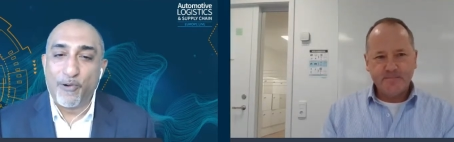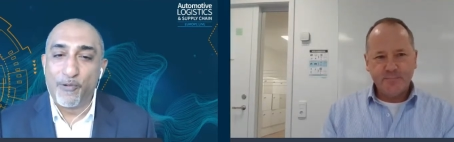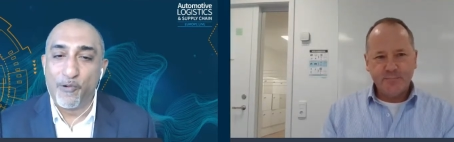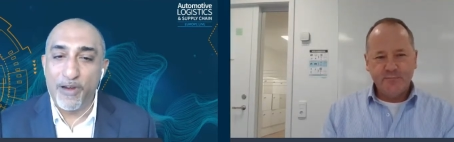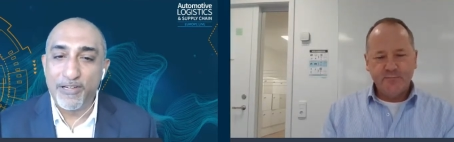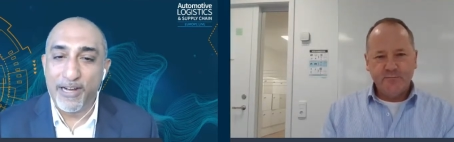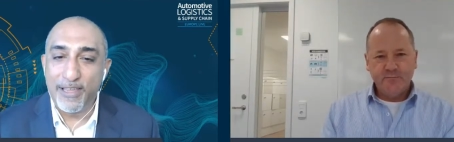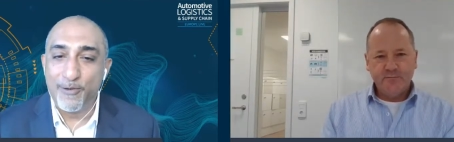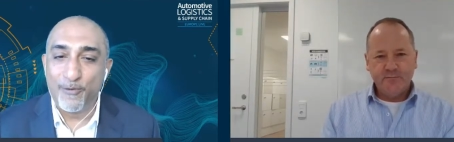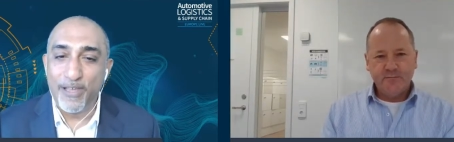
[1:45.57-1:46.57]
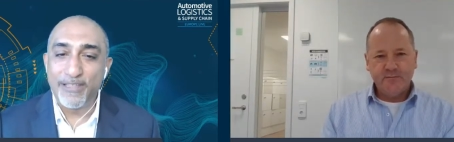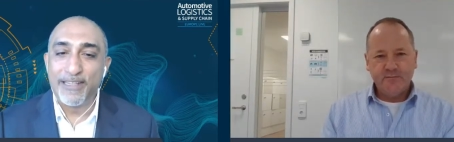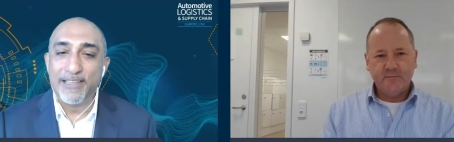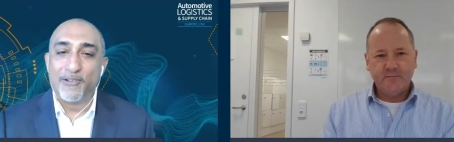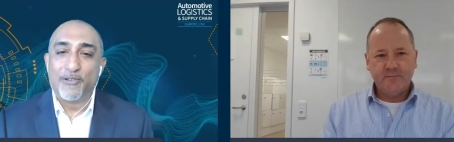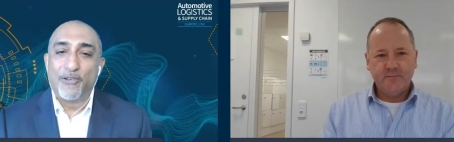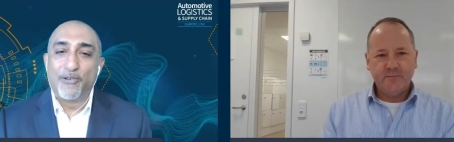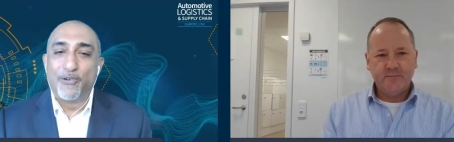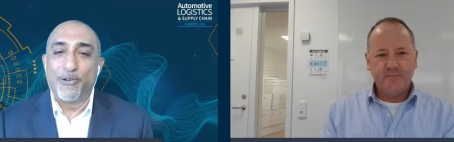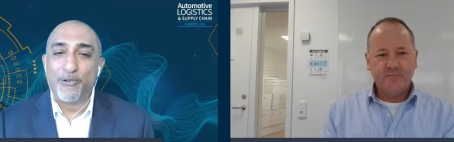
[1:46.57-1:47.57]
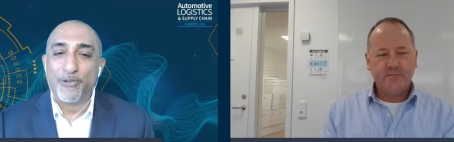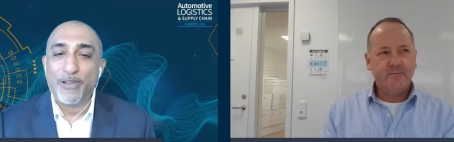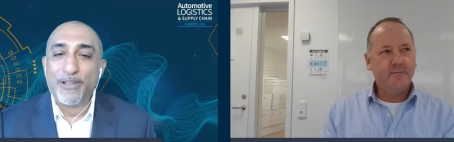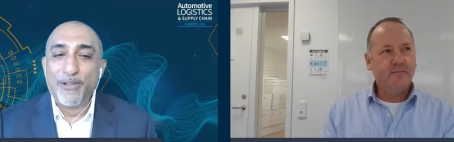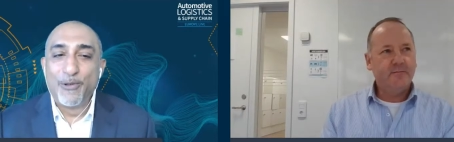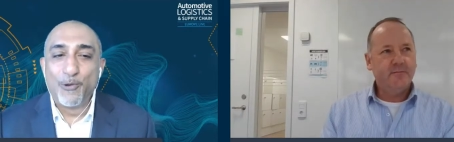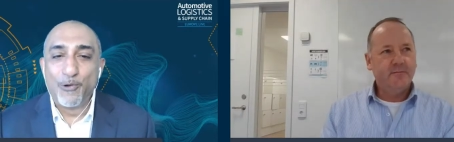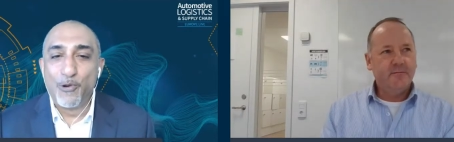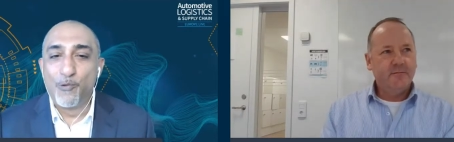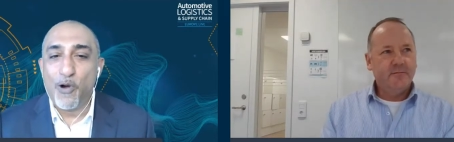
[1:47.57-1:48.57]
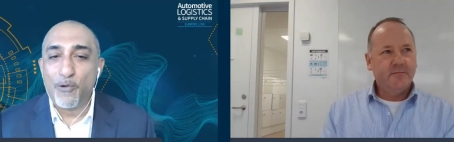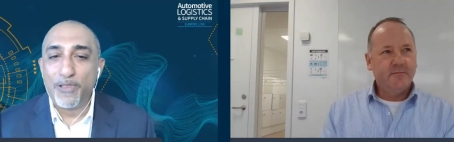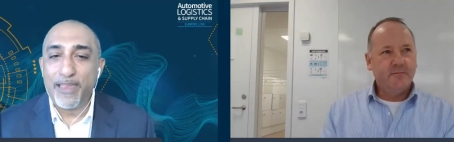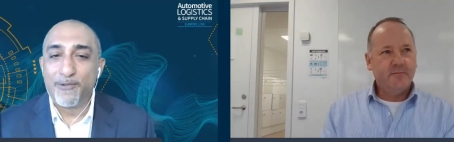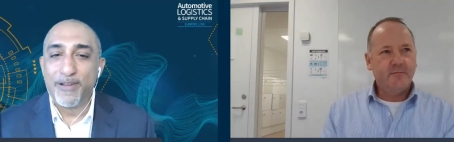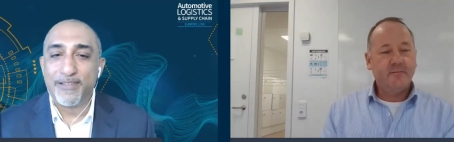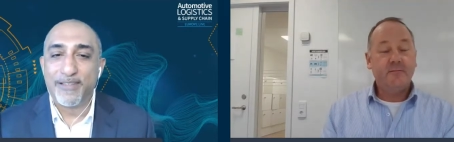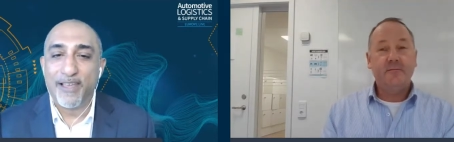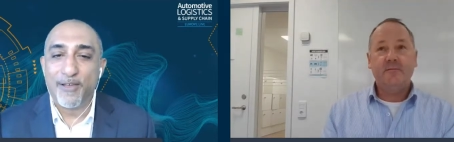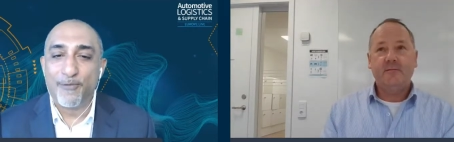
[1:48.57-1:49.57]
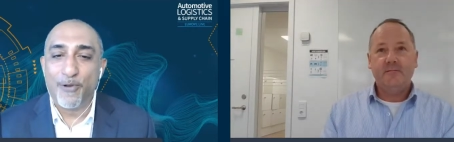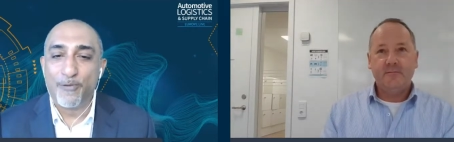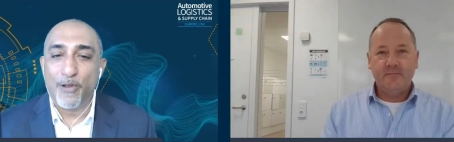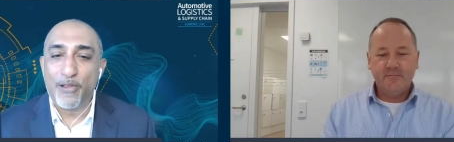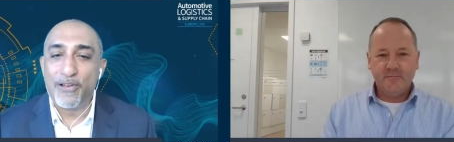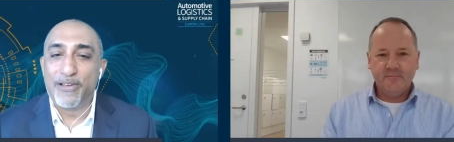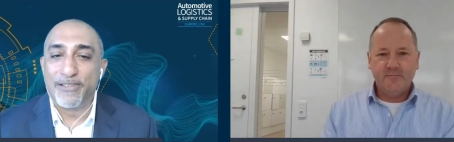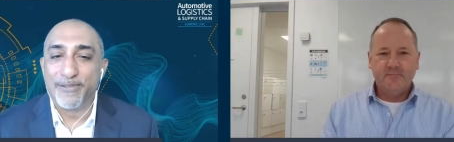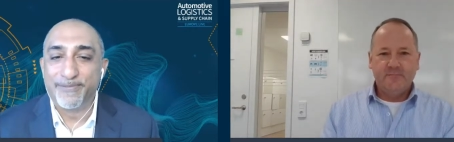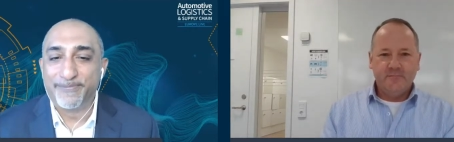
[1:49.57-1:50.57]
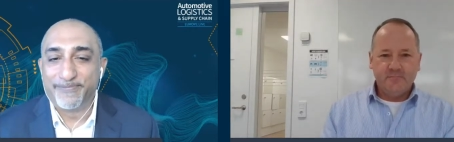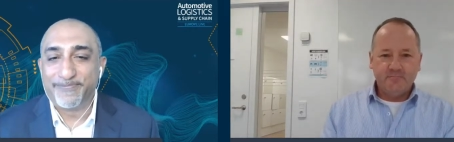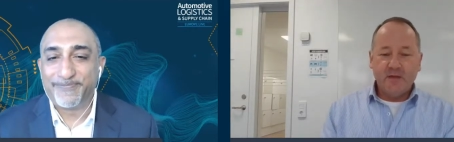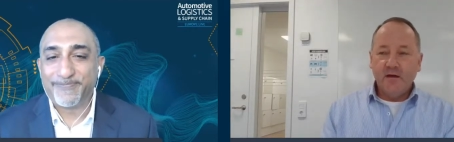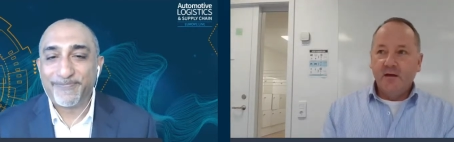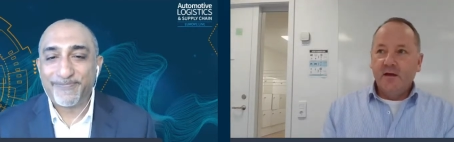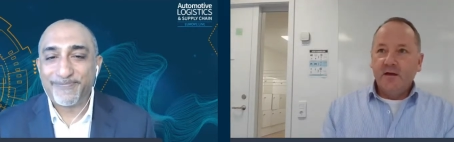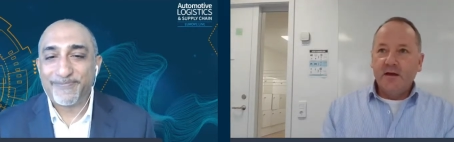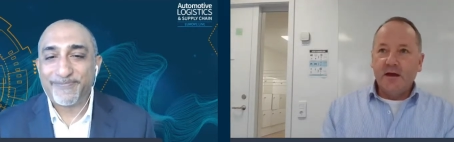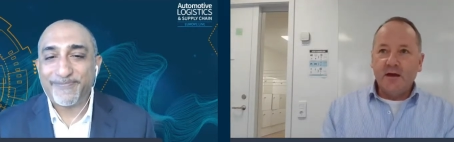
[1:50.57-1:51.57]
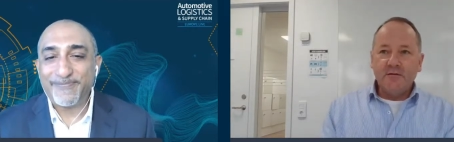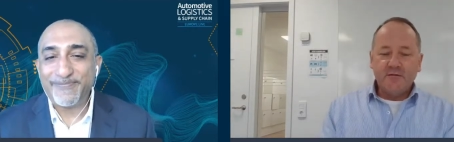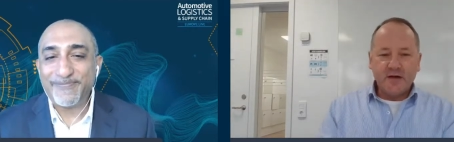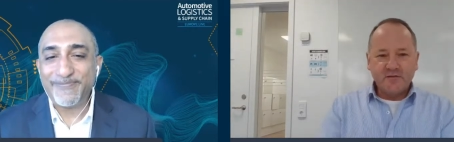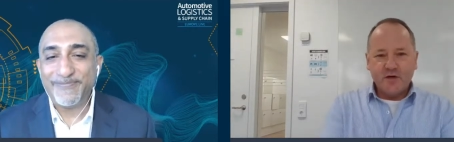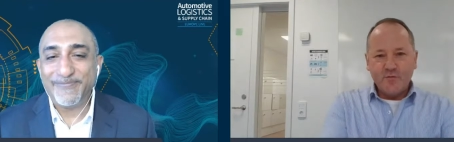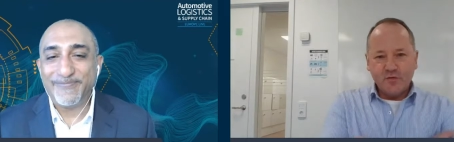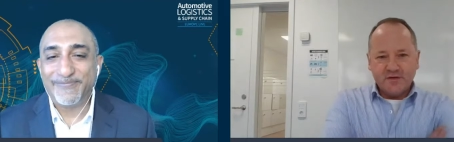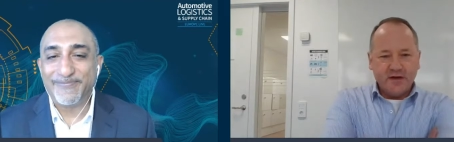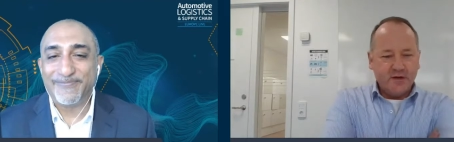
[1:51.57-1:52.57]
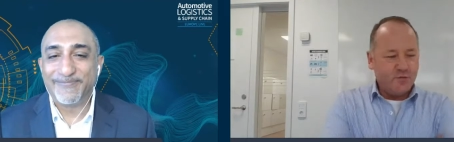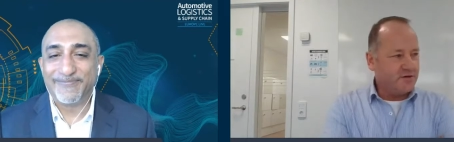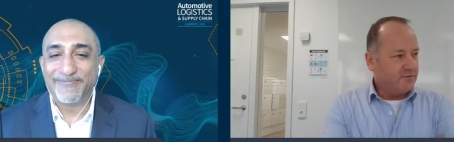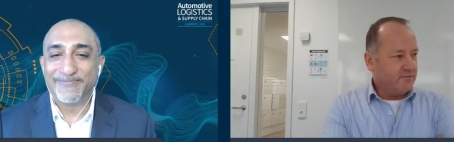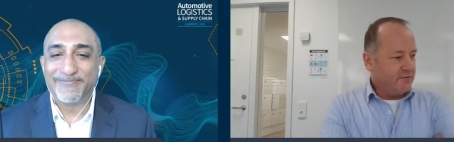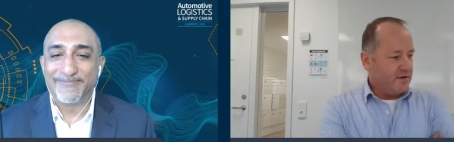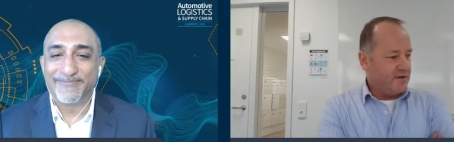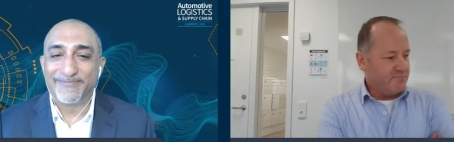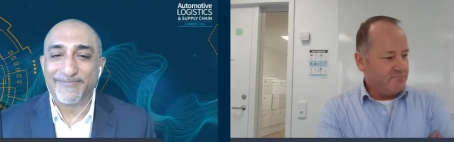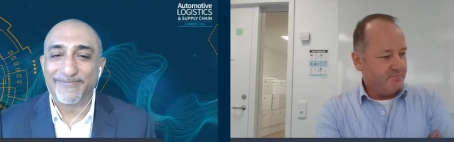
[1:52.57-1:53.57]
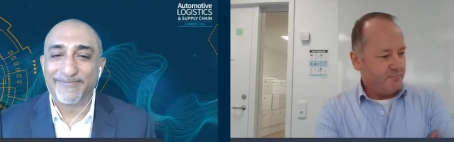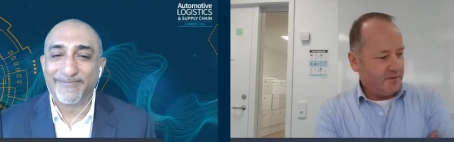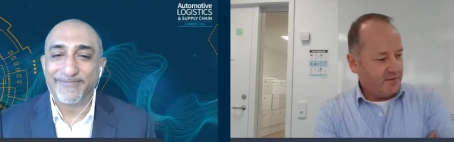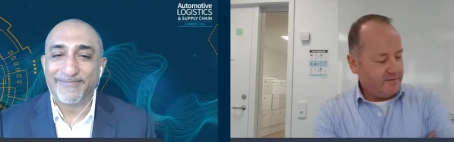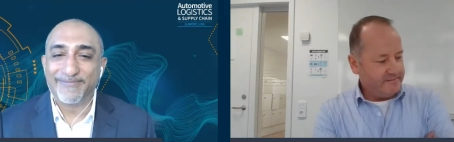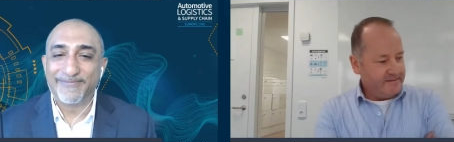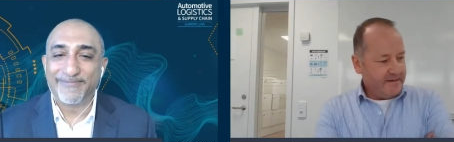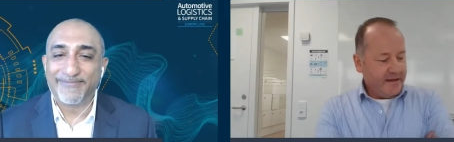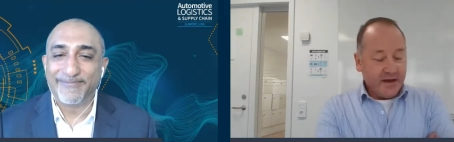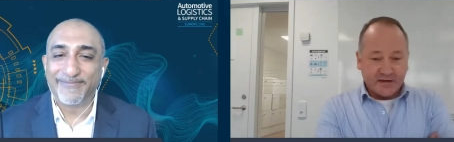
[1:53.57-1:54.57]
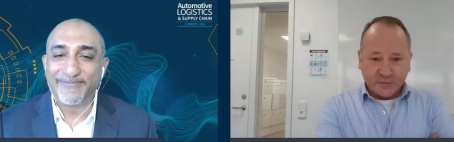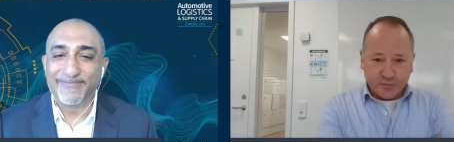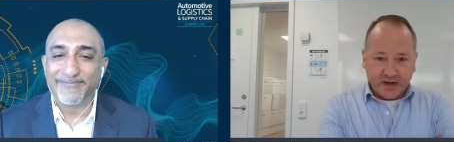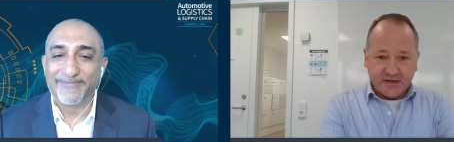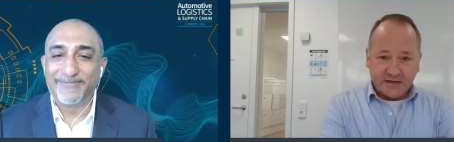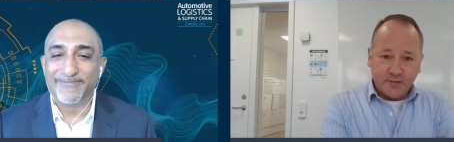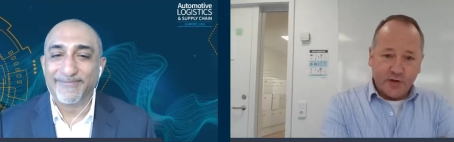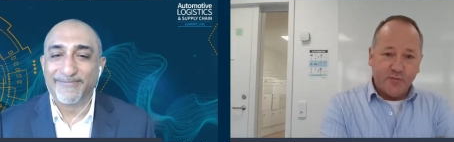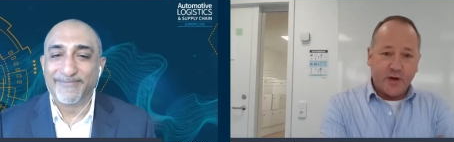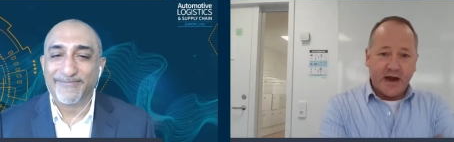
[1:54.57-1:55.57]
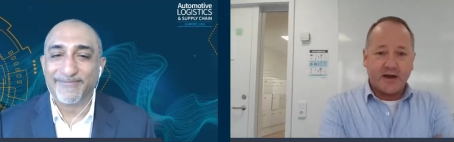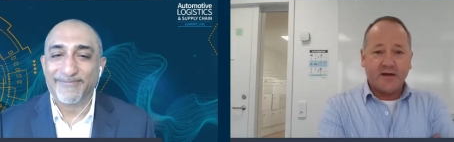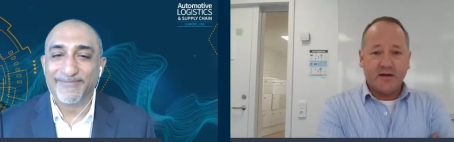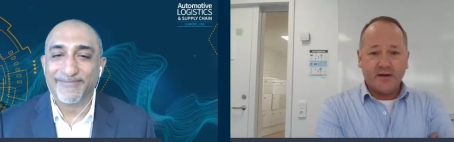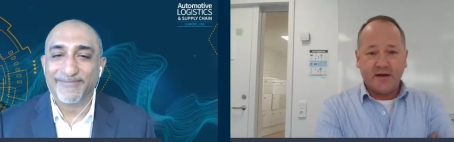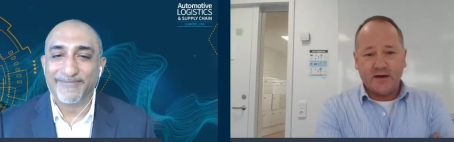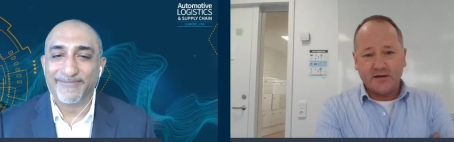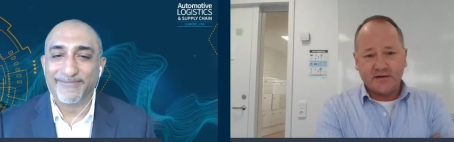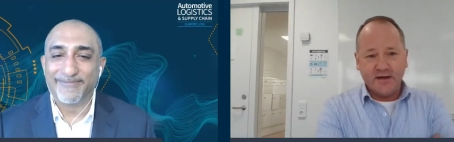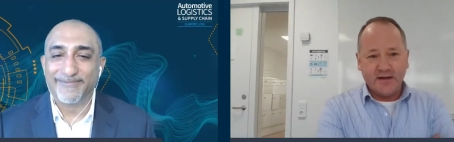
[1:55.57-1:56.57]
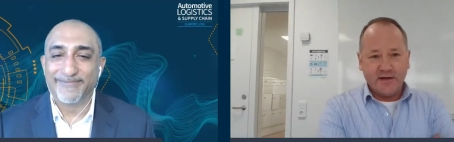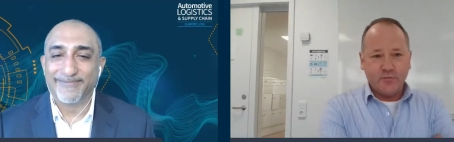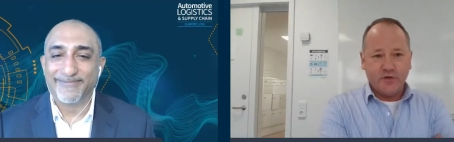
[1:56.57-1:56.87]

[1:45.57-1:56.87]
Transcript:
Speaker 1: congratulate you firstly on, on on your new role there at uh, at Volvo Cars.
Speaker 2: Yeah, thanks very much, Neemish. Um, it's a pleasure to be back, and I and I say that